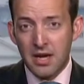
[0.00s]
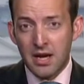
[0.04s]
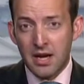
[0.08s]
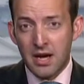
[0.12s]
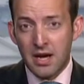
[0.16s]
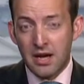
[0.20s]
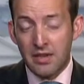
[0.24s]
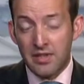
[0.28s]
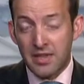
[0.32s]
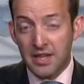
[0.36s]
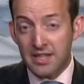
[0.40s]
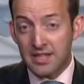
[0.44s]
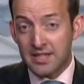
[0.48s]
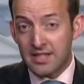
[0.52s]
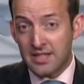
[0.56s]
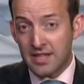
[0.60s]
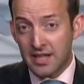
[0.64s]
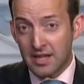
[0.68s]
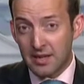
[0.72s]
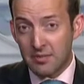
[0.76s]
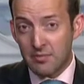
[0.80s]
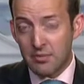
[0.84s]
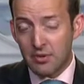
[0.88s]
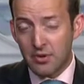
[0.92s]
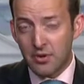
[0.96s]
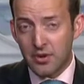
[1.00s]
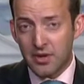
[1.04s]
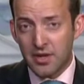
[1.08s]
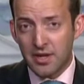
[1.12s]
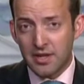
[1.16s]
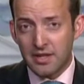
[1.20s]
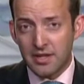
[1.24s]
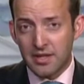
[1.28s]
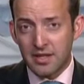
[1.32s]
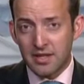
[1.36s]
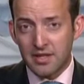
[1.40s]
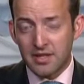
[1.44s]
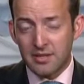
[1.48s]
That second point,
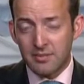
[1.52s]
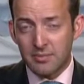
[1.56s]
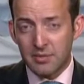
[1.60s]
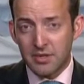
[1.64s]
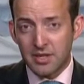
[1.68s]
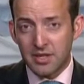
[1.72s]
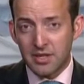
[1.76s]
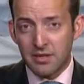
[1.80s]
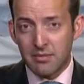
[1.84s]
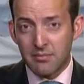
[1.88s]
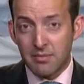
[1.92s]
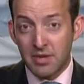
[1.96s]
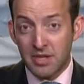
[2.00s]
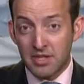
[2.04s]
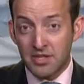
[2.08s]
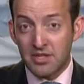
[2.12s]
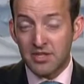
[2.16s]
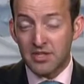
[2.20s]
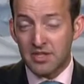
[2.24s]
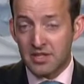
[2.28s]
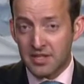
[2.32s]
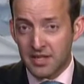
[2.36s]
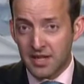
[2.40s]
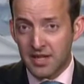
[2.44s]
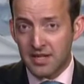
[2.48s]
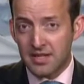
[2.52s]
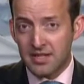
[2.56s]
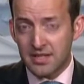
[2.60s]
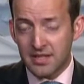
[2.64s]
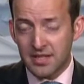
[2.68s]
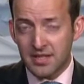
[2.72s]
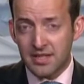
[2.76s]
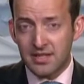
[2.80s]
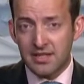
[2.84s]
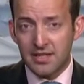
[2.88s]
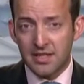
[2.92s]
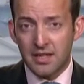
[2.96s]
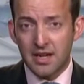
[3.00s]
I think, has been much discussed
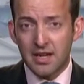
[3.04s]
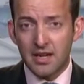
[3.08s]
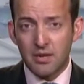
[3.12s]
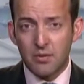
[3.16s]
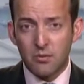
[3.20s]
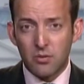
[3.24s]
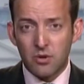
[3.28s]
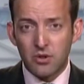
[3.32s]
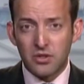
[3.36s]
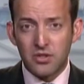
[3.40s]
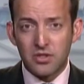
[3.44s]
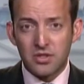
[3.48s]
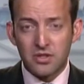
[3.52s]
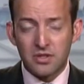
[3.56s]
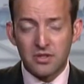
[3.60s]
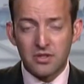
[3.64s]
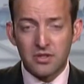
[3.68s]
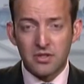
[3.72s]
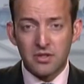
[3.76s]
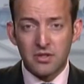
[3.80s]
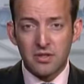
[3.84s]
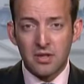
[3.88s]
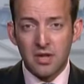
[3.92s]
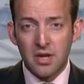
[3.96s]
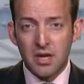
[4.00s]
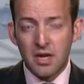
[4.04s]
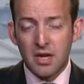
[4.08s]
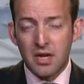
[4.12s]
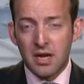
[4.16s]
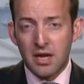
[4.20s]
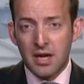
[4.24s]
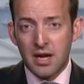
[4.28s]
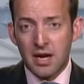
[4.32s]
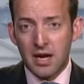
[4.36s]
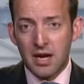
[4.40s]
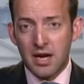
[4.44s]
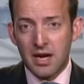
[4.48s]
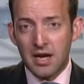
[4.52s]
here today in Washington,
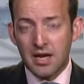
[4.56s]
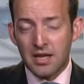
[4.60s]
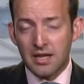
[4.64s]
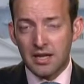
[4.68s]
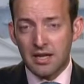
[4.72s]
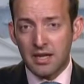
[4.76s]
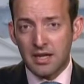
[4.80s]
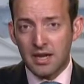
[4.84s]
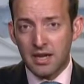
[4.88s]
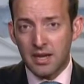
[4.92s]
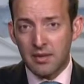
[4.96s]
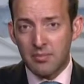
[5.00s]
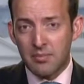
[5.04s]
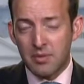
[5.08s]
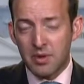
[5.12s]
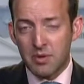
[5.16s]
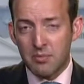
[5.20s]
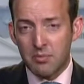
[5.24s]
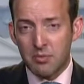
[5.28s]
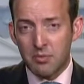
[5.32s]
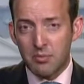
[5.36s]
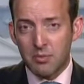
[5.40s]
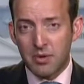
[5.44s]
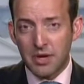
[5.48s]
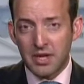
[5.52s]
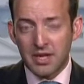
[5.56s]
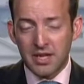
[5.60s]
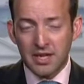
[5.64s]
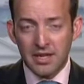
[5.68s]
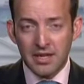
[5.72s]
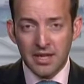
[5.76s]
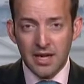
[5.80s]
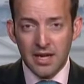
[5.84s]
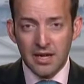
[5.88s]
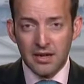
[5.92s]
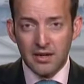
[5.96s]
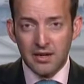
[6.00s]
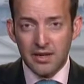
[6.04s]
and again, people breaking
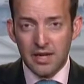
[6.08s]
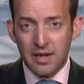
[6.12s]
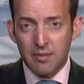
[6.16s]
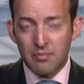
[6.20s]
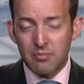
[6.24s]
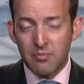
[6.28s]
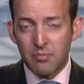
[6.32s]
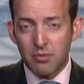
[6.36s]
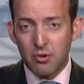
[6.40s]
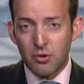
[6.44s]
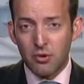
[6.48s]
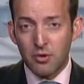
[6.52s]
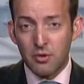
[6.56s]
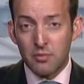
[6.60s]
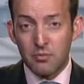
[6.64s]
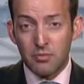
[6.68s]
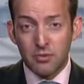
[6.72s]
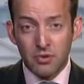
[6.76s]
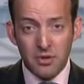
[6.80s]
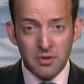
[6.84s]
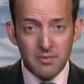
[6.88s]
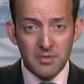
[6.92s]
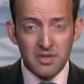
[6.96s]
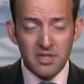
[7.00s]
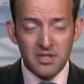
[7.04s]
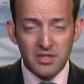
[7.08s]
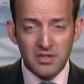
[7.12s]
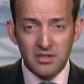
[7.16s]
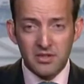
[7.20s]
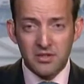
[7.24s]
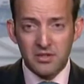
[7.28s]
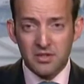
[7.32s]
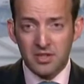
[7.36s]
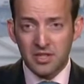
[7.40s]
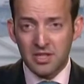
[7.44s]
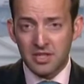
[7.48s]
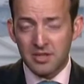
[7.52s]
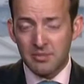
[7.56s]
down on that point pretty much as
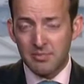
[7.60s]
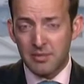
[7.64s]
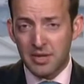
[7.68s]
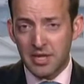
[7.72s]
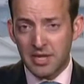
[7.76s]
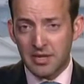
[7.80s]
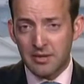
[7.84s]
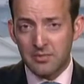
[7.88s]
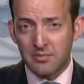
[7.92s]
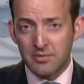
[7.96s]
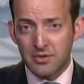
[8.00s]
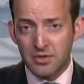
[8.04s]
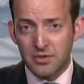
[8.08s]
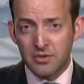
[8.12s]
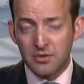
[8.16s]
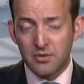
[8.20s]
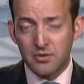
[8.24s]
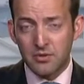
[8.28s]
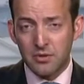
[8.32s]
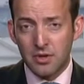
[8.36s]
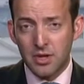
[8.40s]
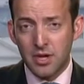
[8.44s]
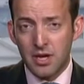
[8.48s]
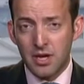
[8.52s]
you'd expect them to.